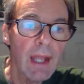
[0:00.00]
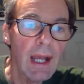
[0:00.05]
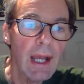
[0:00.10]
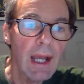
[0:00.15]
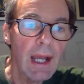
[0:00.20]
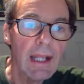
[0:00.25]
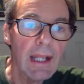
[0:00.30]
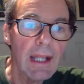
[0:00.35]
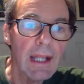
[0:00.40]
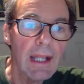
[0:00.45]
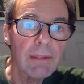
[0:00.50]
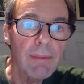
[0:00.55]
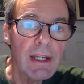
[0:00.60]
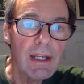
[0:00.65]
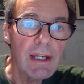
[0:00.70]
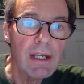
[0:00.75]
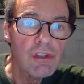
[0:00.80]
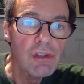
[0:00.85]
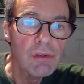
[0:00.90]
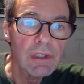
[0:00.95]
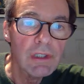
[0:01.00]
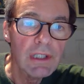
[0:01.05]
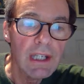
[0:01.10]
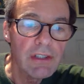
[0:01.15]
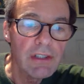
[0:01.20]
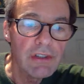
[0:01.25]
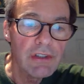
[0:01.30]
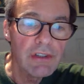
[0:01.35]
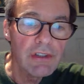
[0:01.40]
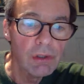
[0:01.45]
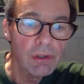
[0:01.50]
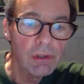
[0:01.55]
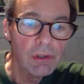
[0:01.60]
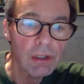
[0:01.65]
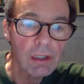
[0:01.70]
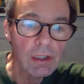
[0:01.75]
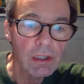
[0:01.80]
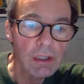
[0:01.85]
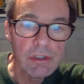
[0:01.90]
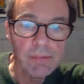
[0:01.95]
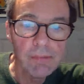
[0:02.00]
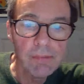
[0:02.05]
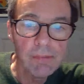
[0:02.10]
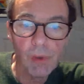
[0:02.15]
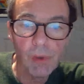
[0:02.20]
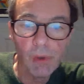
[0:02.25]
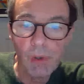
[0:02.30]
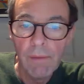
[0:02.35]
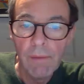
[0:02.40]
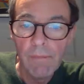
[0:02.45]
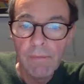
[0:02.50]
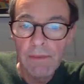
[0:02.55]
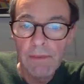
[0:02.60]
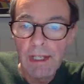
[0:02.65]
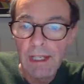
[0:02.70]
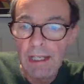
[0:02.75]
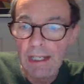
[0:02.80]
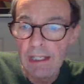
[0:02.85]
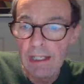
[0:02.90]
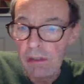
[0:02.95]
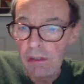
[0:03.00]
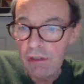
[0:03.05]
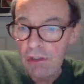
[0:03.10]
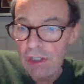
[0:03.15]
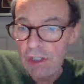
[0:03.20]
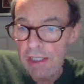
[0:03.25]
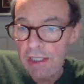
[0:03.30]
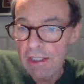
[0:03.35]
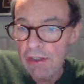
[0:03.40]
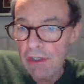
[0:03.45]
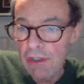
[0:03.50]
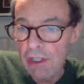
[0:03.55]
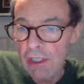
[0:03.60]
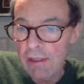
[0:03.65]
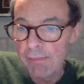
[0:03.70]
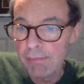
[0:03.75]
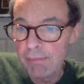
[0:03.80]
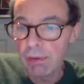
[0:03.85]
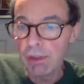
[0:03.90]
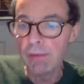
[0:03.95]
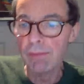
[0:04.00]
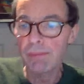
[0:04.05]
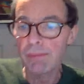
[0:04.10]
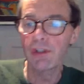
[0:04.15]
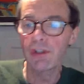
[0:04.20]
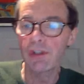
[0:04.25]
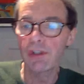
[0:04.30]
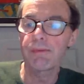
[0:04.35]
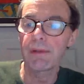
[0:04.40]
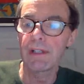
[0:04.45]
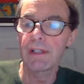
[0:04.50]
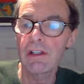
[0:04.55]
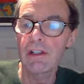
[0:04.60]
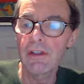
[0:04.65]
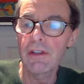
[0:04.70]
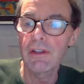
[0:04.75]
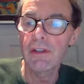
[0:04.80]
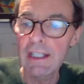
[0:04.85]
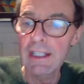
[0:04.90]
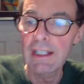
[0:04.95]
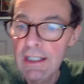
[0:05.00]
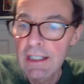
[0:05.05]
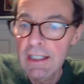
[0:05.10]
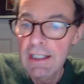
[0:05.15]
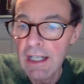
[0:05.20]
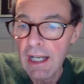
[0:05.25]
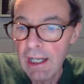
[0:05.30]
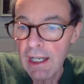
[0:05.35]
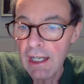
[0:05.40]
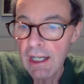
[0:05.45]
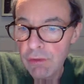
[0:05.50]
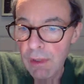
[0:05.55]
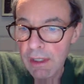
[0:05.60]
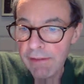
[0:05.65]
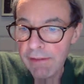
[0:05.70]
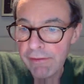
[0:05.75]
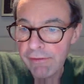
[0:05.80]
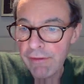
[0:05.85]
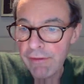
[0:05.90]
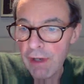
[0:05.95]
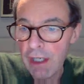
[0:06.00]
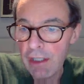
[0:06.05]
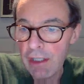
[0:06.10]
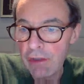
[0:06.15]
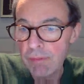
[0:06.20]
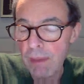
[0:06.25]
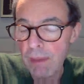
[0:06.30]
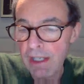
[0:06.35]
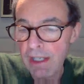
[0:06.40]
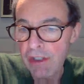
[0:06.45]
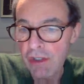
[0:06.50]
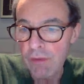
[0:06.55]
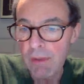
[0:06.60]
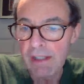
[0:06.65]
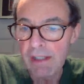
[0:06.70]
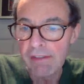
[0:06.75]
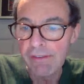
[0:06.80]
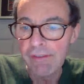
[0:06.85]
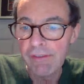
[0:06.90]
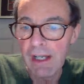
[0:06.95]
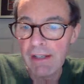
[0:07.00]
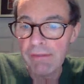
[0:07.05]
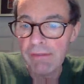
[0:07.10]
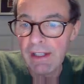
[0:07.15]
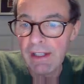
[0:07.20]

And the May-June gas oil looks poor. It looks like it's going to push below the minus 25